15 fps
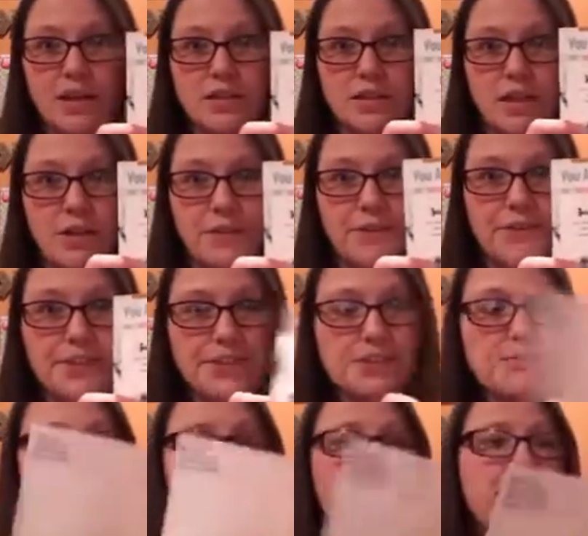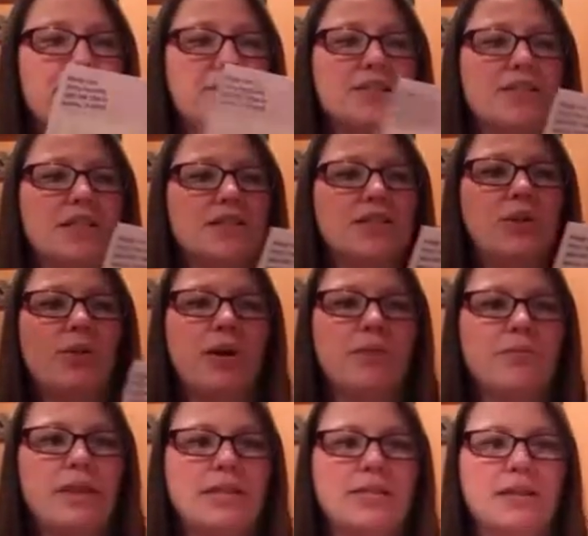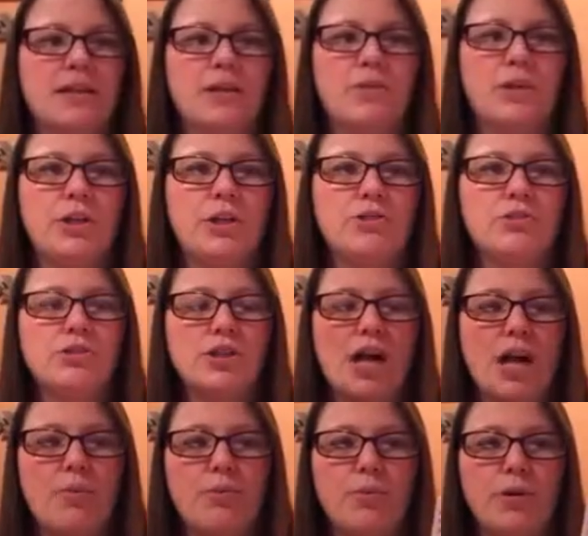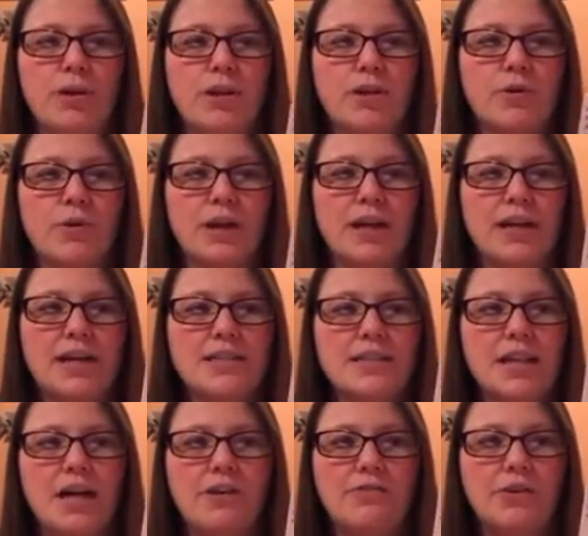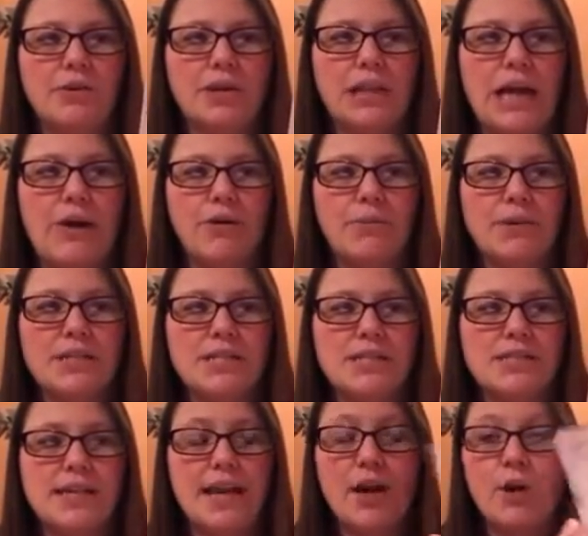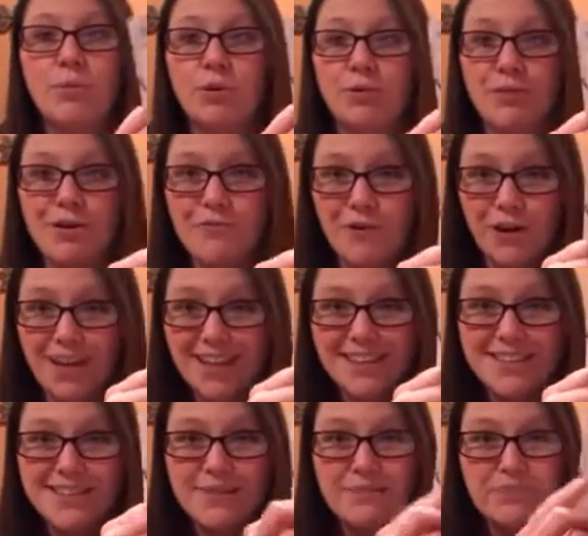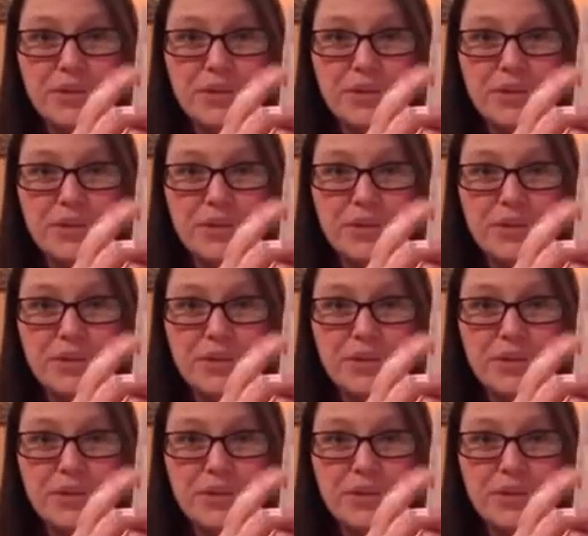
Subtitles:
So this is mine. It says, "You are amazing. When you shop with Organized Love, you are allowing me to stay home with my 4 kids."